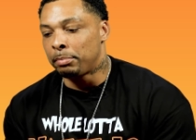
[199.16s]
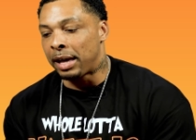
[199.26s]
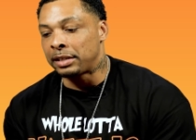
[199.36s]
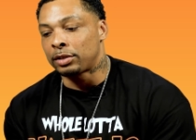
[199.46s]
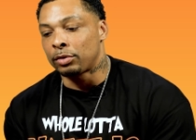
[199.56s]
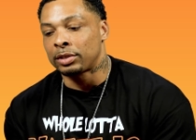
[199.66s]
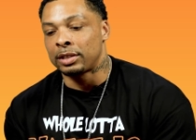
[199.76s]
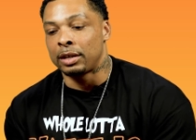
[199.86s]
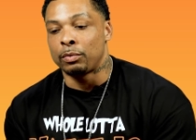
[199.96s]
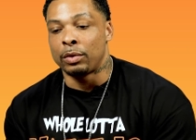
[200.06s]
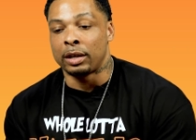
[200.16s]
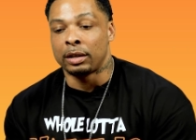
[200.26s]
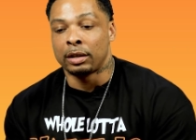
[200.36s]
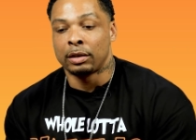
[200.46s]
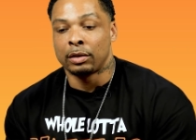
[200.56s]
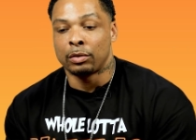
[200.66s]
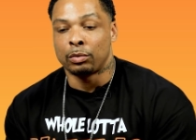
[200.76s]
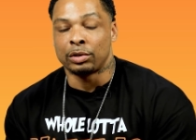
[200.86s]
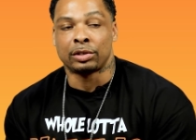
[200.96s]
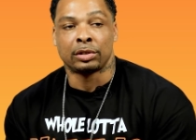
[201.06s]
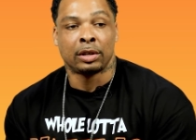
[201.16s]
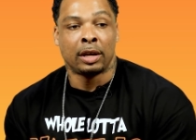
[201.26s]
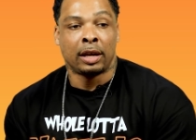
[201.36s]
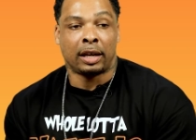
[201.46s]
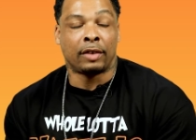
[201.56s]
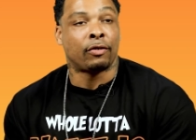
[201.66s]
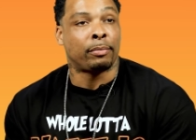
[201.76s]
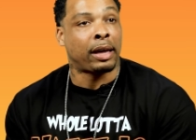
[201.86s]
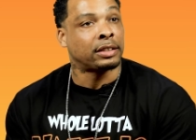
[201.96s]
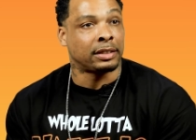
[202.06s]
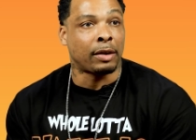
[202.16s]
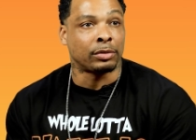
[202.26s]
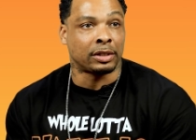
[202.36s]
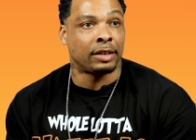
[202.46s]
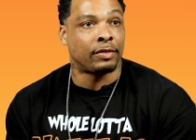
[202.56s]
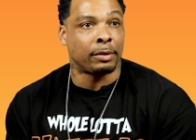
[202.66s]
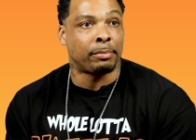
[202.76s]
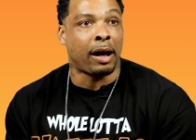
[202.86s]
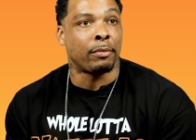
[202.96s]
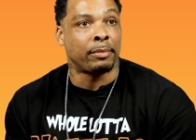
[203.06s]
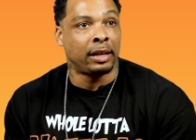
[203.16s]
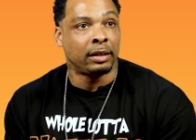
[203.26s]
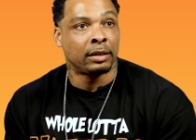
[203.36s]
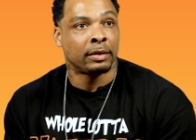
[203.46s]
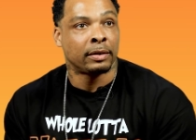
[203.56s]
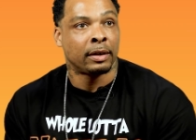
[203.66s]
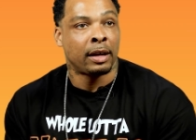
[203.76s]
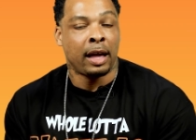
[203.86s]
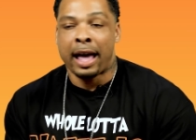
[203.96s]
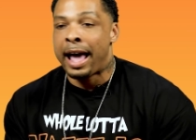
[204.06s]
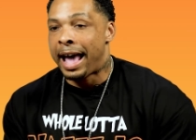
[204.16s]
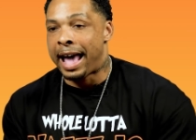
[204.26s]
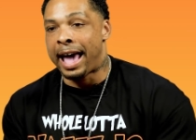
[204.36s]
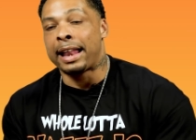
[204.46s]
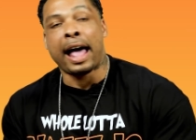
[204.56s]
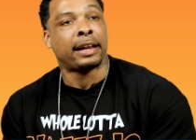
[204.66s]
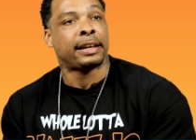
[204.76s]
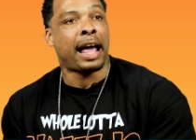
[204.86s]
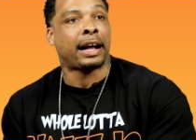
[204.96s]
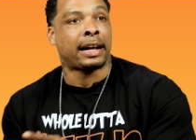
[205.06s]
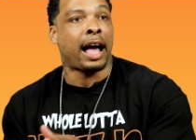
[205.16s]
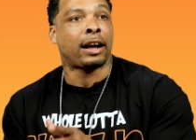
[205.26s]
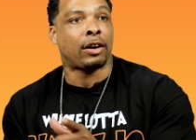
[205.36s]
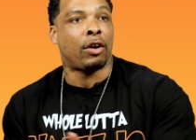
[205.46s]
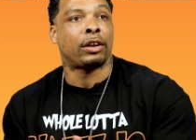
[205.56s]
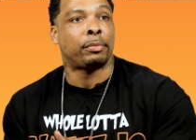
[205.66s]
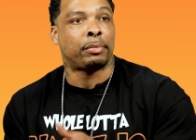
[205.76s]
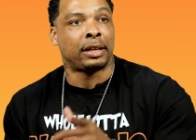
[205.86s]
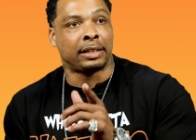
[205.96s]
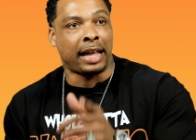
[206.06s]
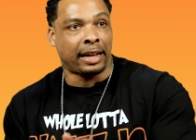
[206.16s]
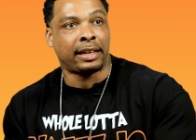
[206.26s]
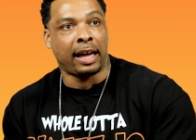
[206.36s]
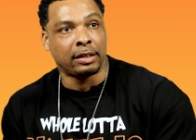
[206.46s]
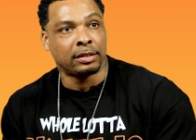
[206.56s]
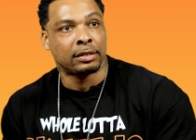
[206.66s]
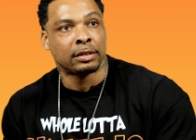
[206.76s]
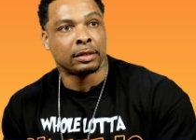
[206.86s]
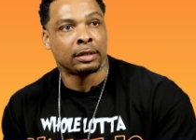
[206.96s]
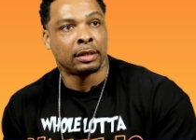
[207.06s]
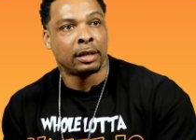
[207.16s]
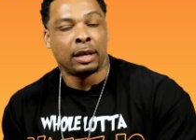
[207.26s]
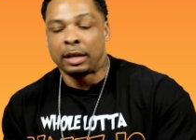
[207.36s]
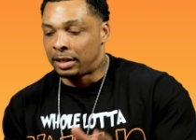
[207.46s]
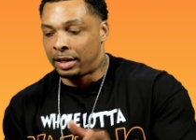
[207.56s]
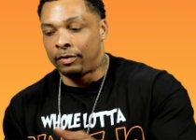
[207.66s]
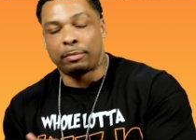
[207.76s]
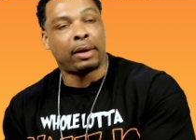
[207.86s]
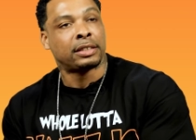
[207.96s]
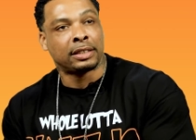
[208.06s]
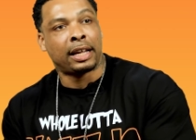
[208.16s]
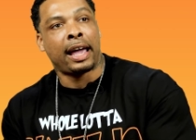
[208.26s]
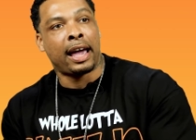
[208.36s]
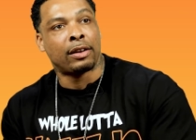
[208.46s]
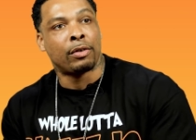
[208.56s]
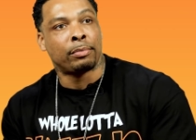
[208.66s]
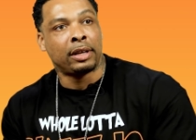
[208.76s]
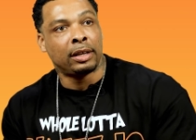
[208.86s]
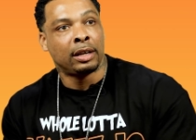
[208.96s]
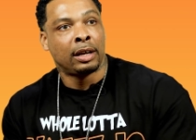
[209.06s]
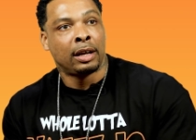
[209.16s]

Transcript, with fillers: based on seeing what was information that was given about me, had I not got caught up in that case, the information they had on me,